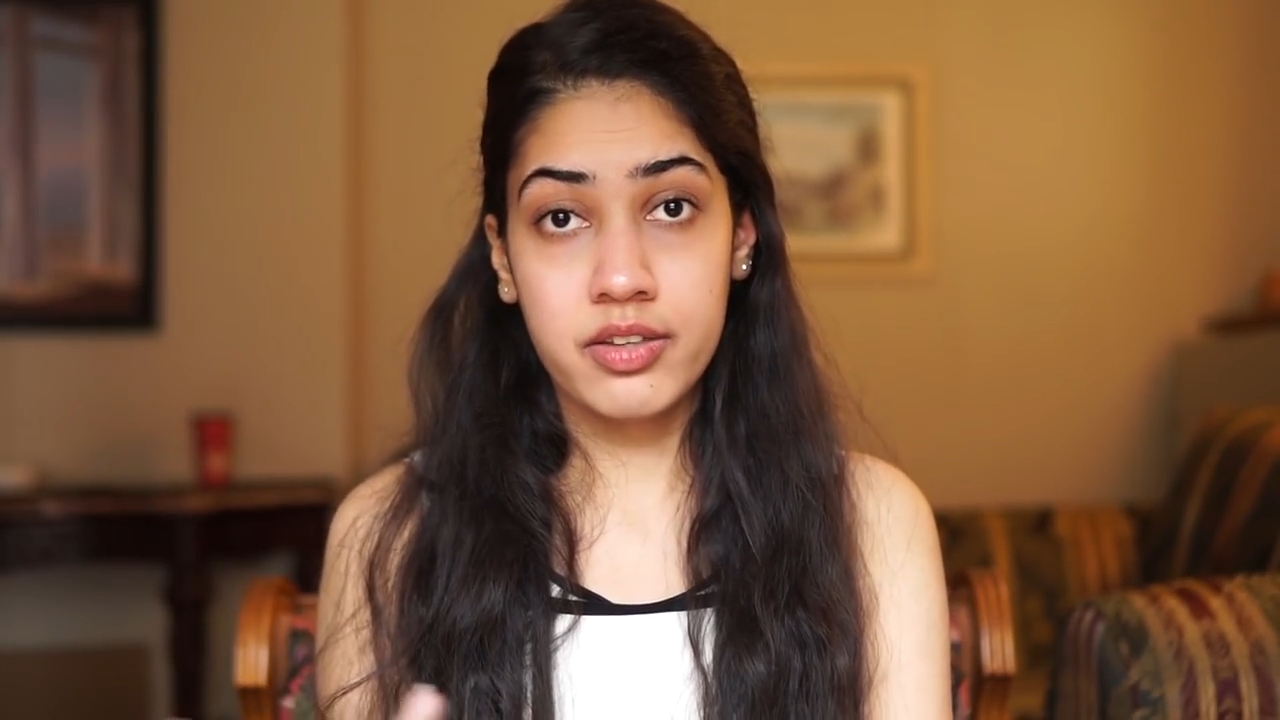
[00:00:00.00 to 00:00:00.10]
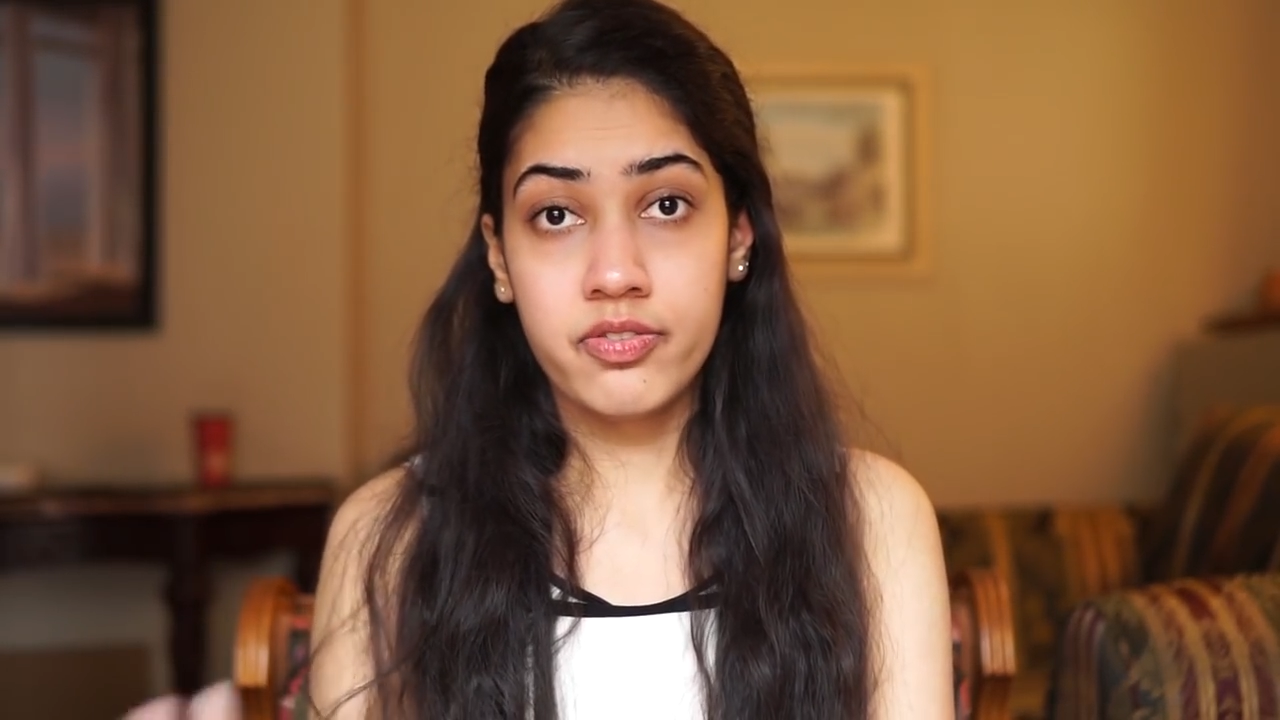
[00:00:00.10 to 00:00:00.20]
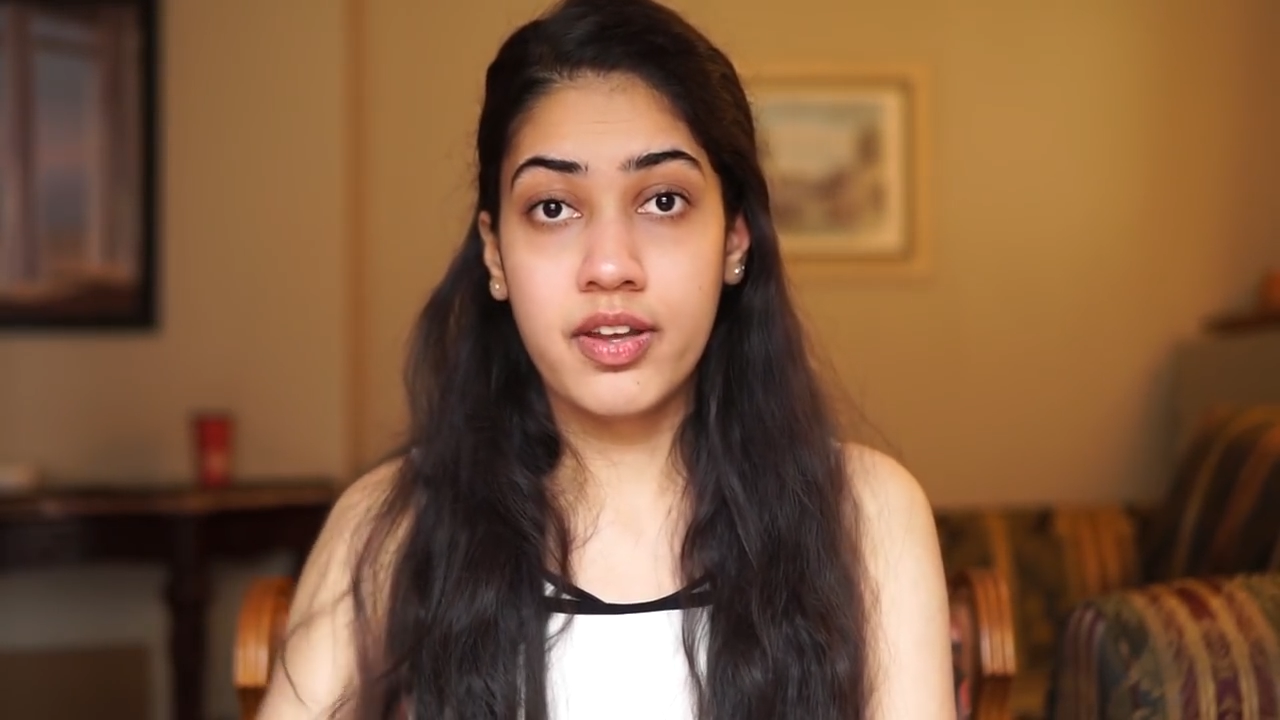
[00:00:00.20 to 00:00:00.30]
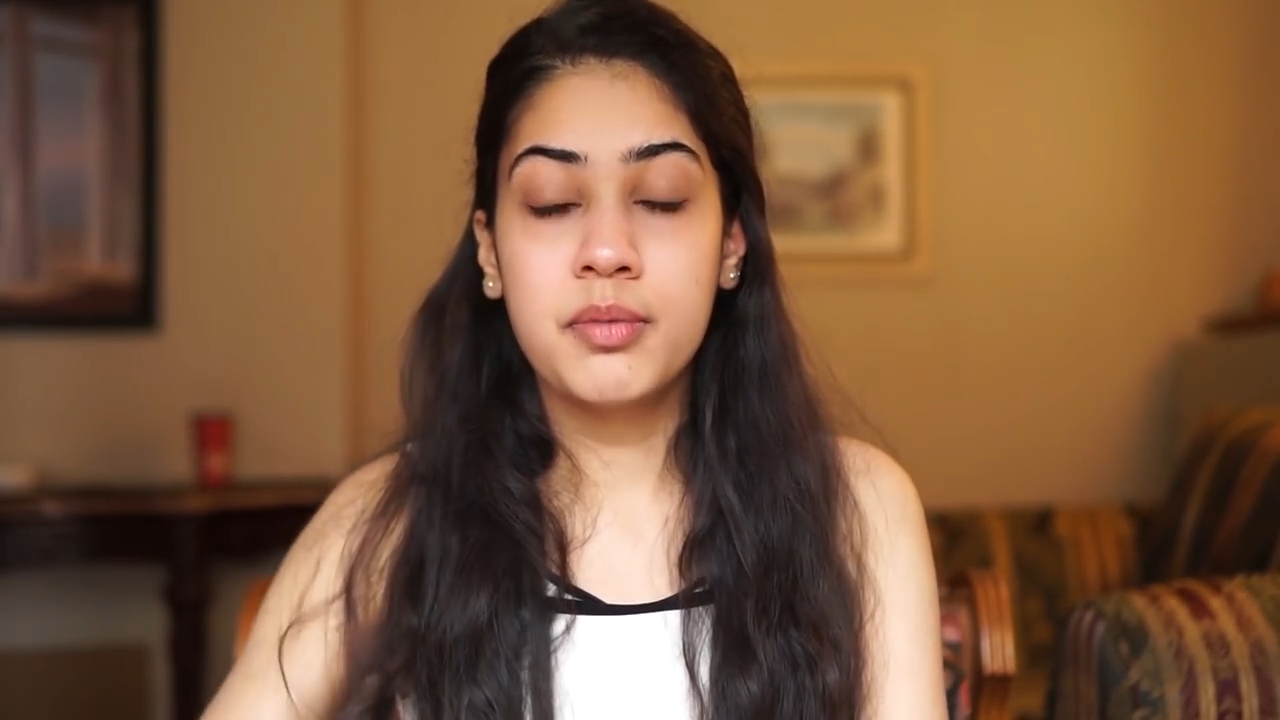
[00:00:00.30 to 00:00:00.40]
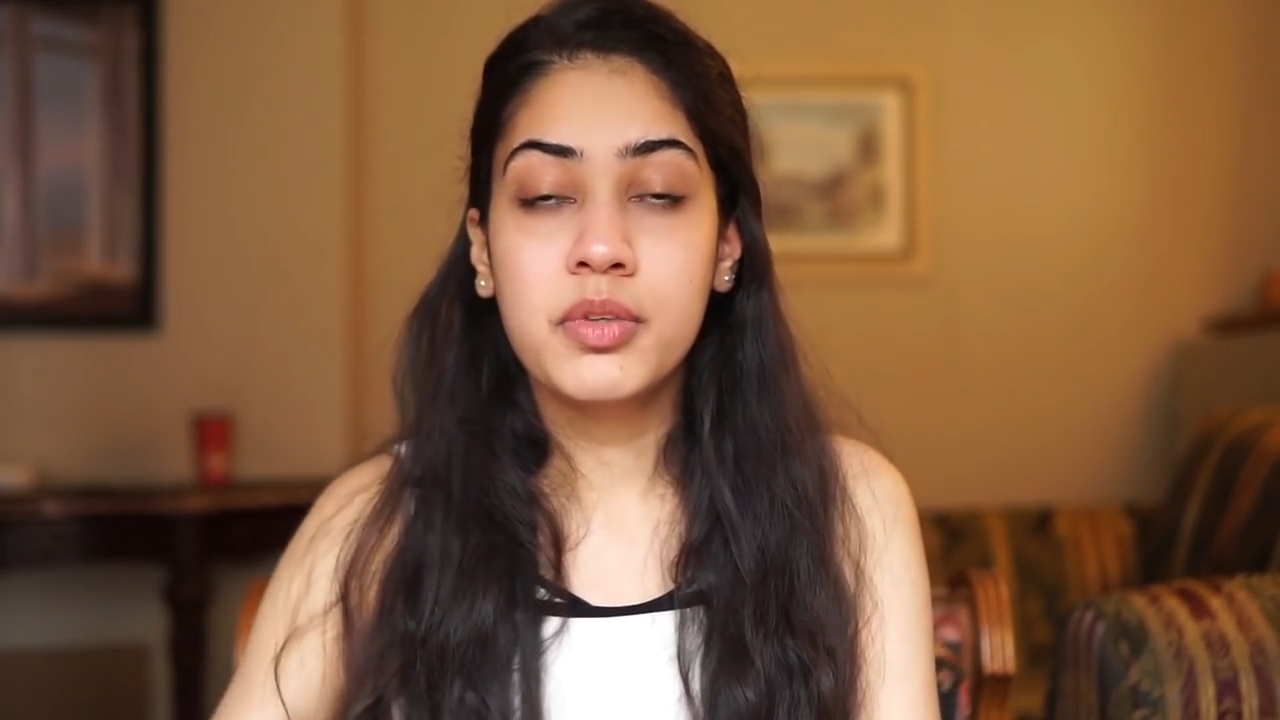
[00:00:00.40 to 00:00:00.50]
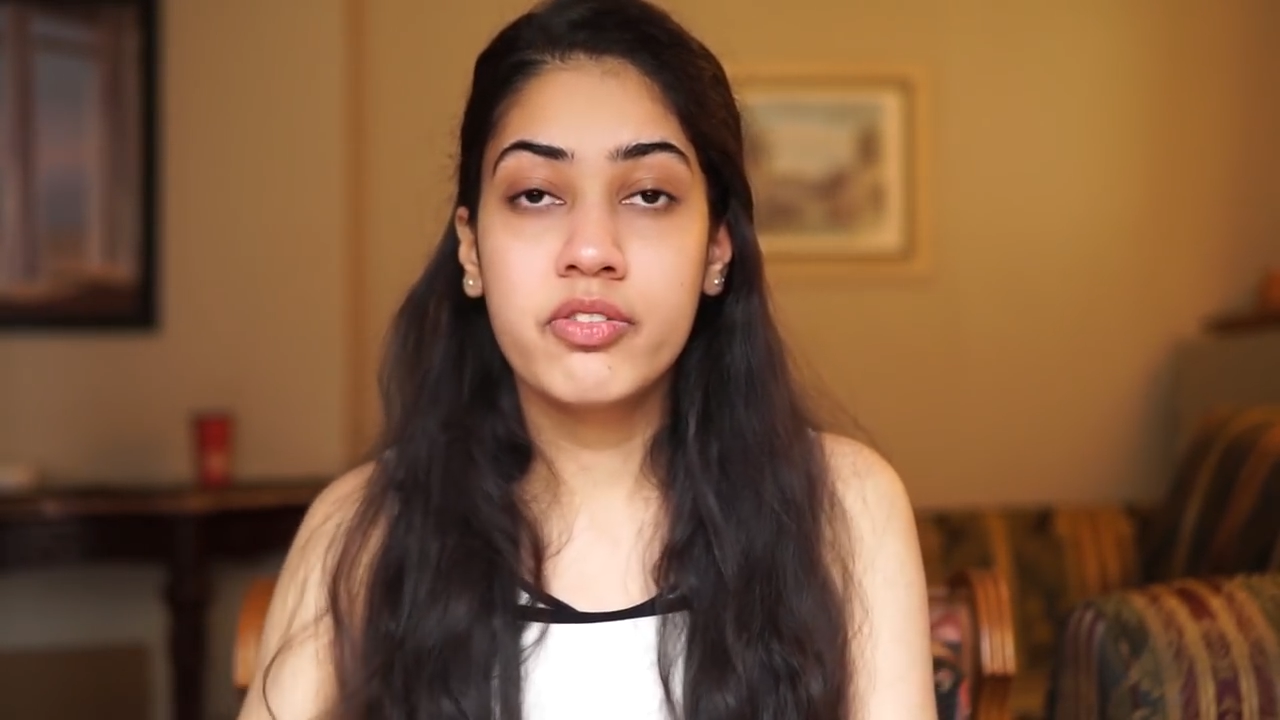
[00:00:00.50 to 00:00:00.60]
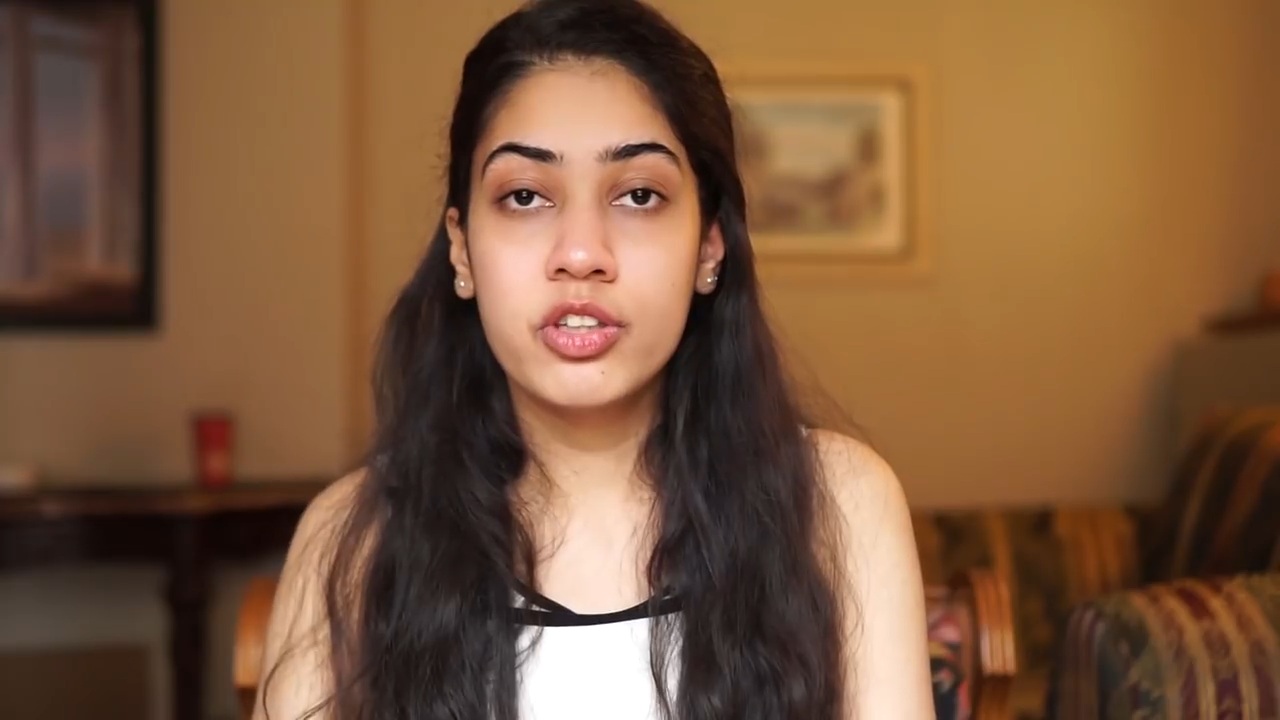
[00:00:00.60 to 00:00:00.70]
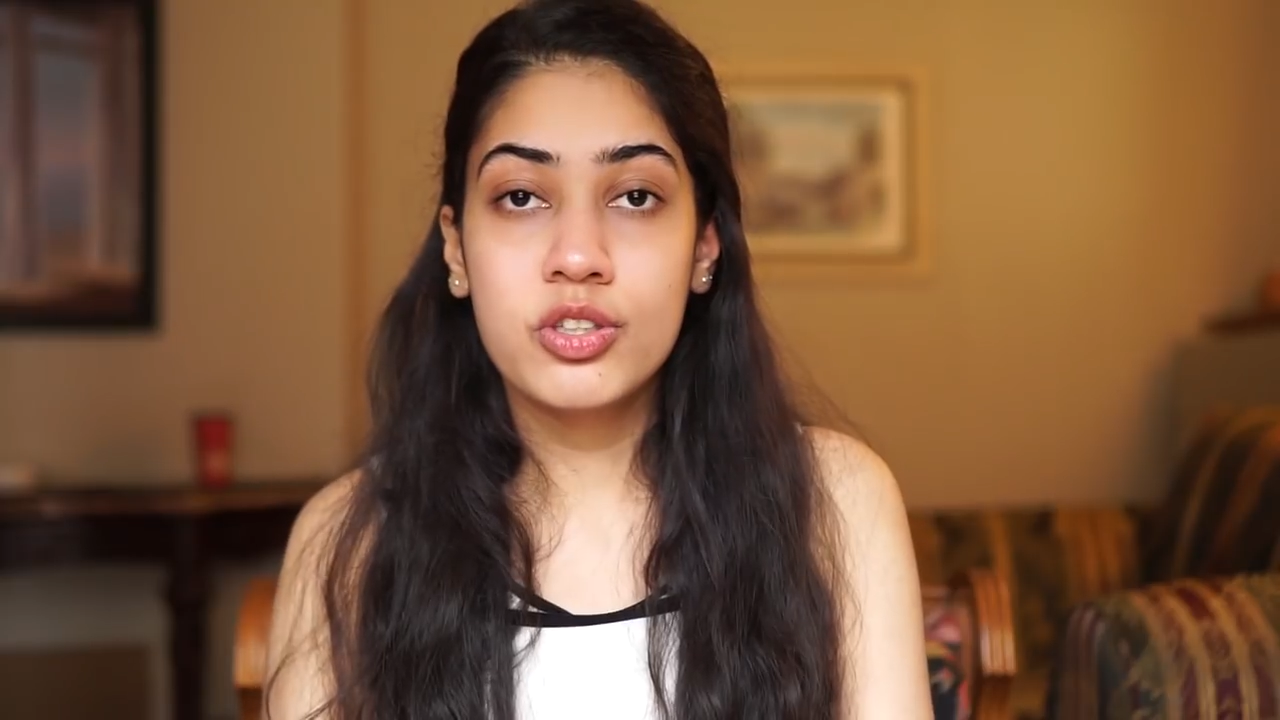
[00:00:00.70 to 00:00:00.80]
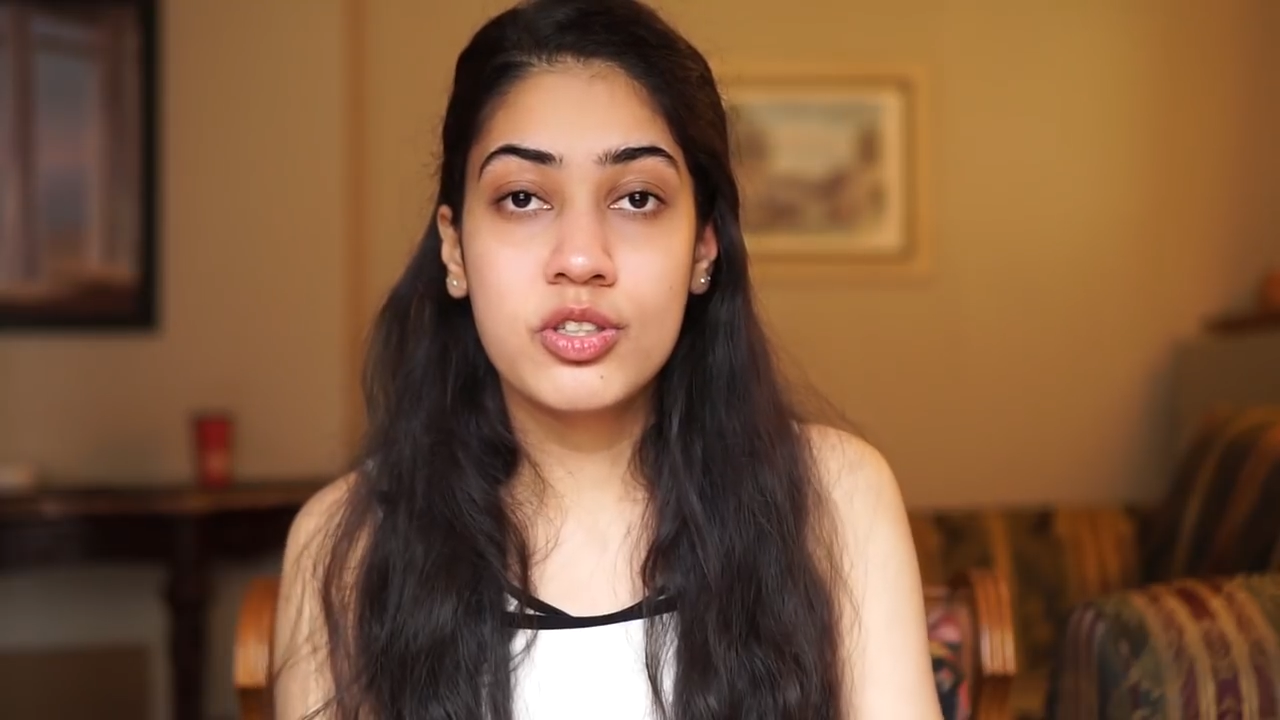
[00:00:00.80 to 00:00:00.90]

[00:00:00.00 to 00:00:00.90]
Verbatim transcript: if I'm given the